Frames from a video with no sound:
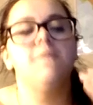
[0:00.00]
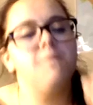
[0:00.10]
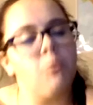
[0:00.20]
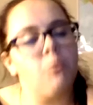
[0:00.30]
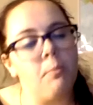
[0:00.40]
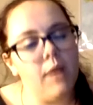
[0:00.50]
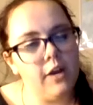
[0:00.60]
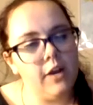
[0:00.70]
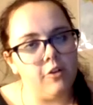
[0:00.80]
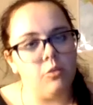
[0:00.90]
for
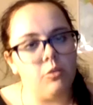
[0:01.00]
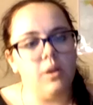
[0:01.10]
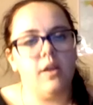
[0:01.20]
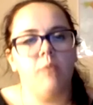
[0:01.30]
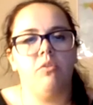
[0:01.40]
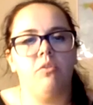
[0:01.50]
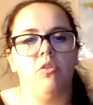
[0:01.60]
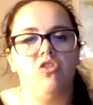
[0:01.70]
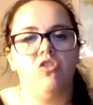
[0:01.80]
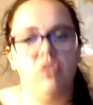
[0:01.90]
minors, when it comes to
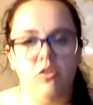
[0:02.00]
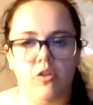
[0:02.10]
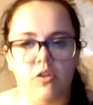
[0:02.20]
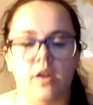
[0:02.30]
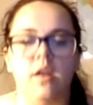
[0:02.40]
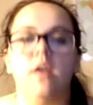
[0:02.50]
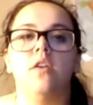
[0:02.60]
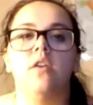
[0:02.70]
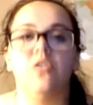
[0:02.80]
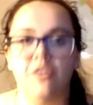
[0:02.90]
children,
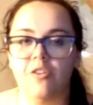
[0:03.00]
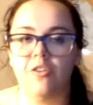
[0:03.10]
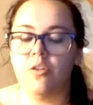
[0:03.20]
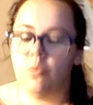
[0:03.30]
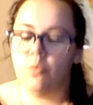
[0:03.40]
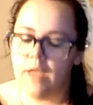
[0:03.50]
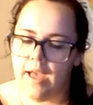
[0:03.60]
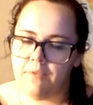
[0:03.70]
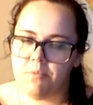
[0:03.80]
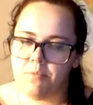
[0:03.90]
we
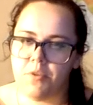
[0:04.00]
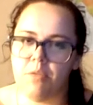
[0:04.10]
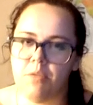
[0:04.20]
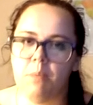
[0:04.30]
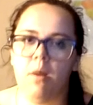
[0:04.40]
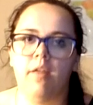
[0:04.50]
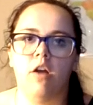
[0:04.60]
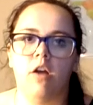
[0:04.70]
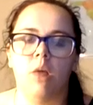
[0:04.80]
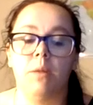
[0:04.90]
have to put them in
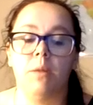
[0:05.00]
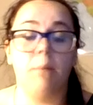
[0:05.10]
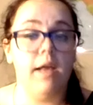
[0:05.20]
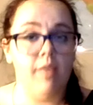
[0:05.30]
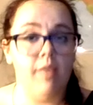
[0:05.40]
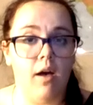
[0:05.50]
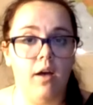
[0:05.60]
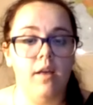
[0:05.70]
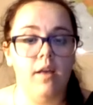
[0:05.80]
polycarbonate by law